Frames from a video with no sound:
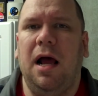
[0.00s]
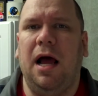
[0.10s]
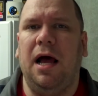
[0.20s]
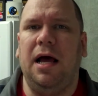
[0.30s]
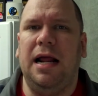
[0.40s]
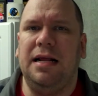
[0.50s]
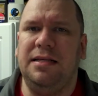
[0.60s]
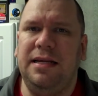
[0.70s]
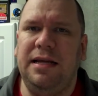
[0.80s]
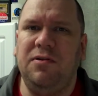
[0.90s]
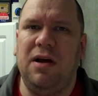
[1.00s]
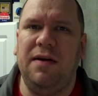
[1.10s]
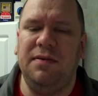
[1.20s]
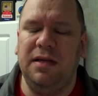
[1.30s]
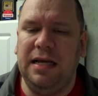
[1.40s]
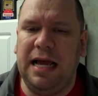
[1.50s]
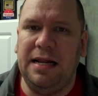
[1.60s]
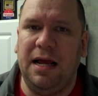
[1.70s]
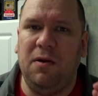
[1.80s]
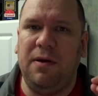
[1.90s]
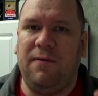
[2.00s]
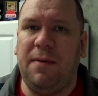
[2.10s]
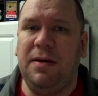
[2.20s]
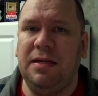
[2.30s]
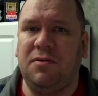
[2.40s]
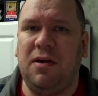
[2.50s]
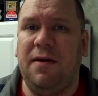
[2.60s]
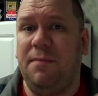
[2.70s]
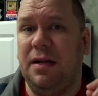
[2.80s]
It had a CD drive. It had not only a floppy disk drive,